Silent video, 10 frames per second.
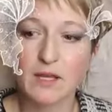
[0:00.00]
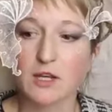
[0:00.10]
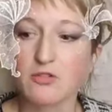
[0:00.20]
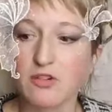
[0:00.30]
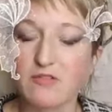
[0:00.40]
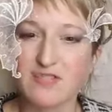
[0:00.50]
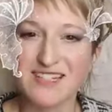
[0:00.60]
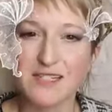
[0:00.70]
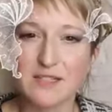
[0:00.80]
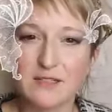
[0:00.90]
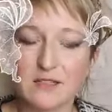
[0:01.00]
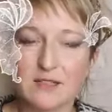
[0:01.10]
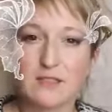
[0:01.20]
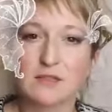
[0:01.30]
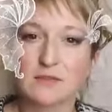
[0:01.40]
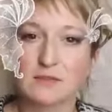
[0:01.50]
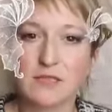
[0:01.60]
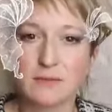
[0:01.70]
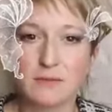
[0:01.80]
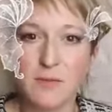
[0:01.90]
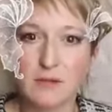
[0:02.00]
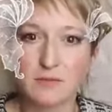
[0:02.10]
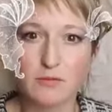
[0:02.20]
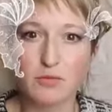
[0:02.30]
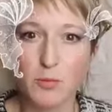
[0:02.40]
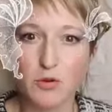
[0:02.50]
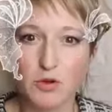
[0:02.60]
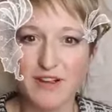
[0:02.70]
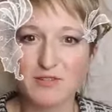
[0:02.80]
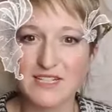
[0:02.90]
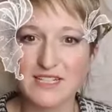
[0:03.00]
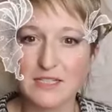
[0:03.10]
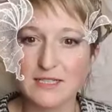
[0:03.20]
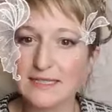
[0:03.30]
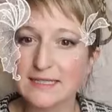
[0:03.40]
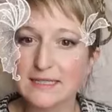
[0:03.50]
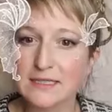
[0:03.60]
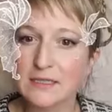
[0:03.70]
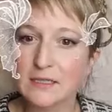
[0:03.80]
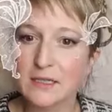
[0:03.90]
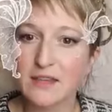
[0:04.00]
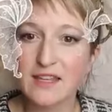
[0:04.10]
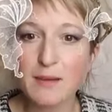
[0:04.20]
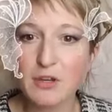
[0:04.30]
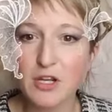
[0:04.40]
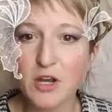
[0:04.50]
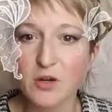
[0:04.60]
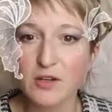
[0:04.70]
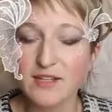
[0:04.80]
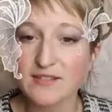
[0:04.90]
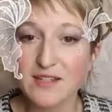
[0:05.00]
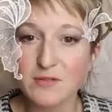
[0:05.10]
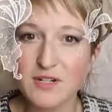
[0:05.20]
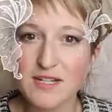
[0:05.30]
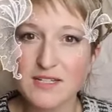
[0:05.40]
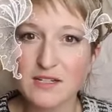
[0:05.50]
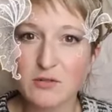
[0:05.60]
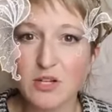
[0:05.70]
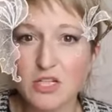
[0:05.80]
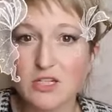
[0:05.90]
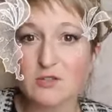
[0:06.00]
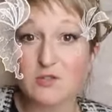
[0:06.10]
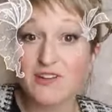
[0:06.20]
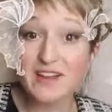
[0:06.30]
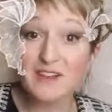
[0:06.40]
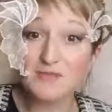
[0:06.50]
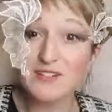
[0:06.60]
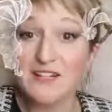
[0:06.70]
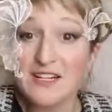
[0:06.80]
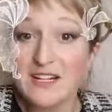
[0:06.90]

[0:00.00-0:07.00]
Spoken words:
create resilience and proper groundedness. I think I'm going to go, unless anyone has any questions, or if anyone